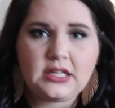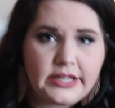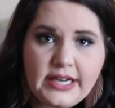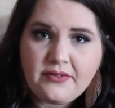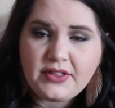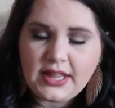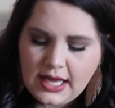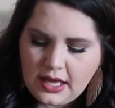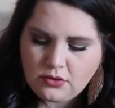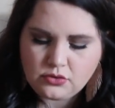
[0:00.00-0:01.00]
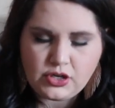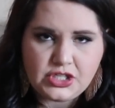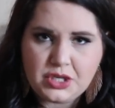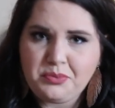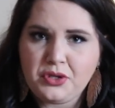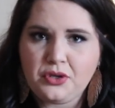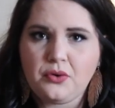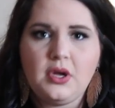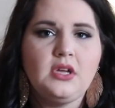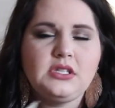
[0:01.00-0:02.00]
of clean everything out, dry
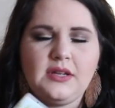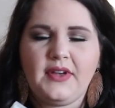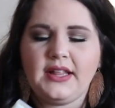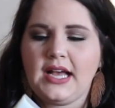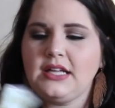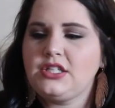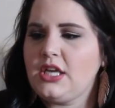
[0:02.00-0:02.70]
shampoo, stuff like that.